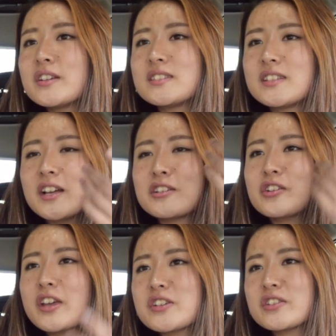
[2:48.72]
because the other
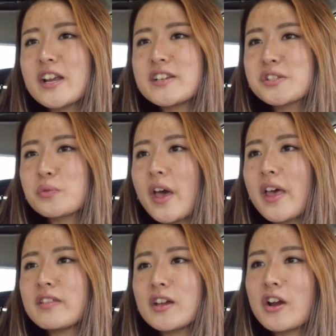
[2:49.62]
location I just
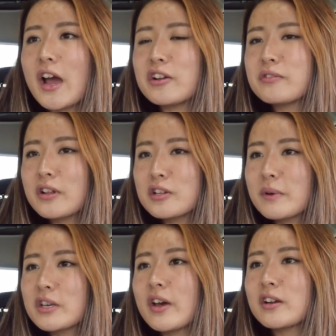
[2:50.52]
went, they're out of Cloud
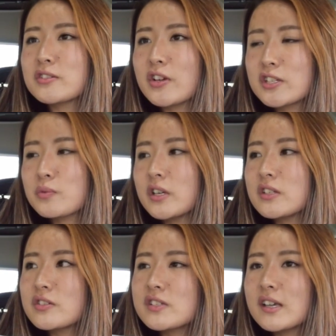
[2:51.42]
Macchiato, so I just
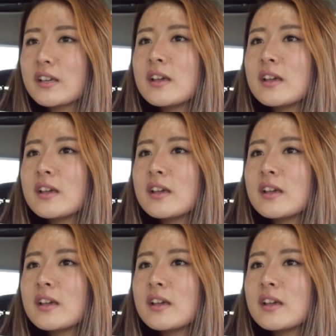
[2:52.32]
wanted to see.